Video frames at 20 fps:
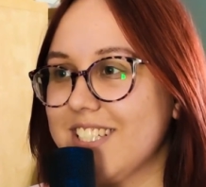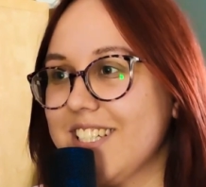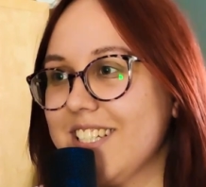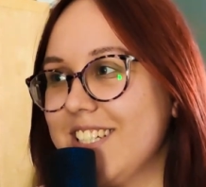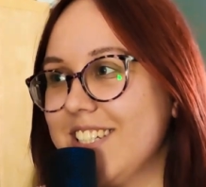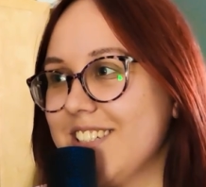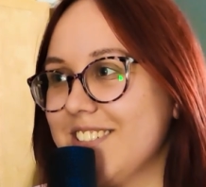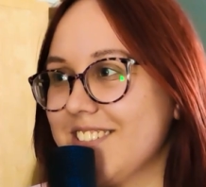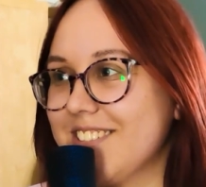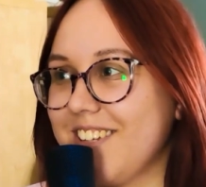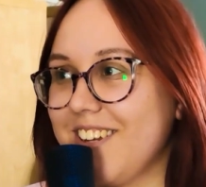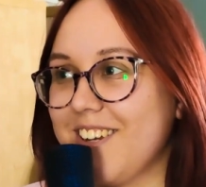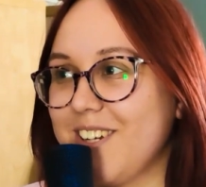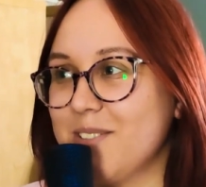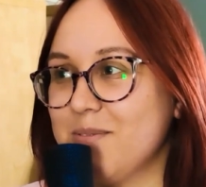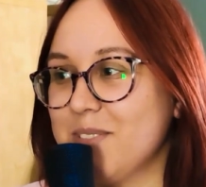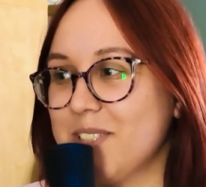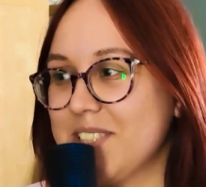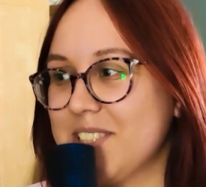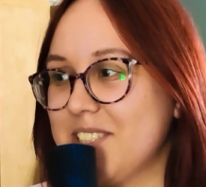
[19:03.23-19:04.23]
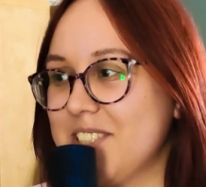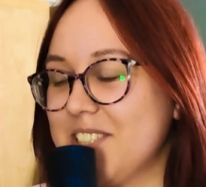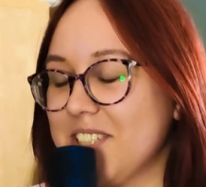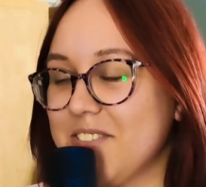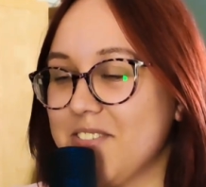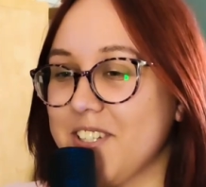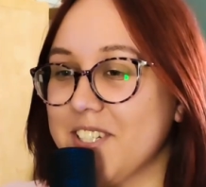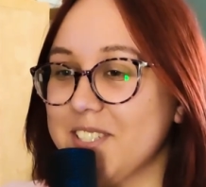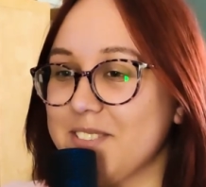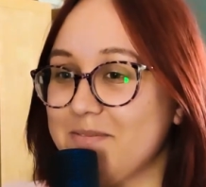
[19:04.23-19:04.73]
Oh, they are
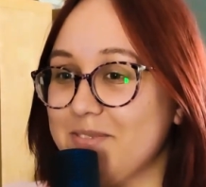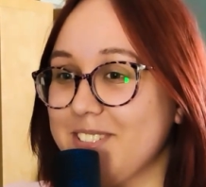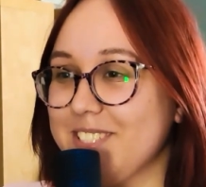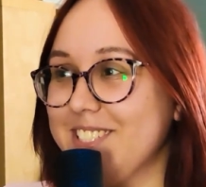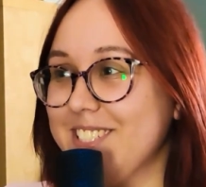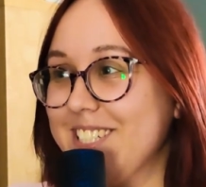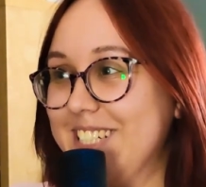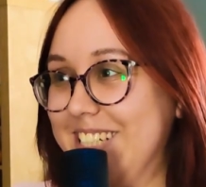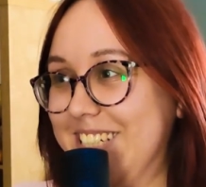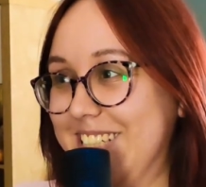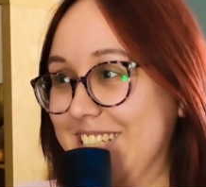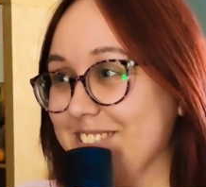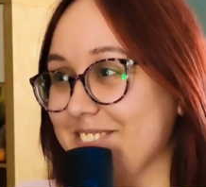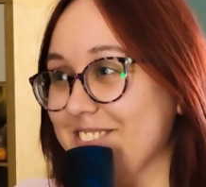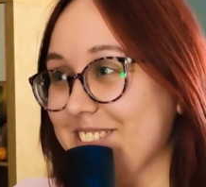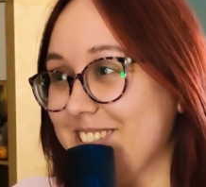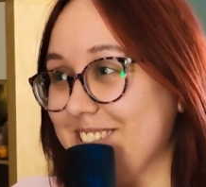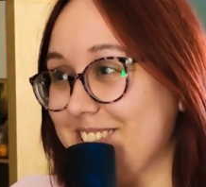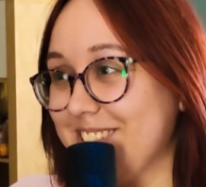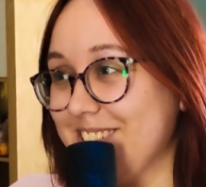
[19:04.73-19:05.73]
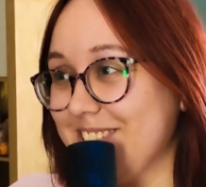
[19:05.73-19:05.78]
mischievous, but I am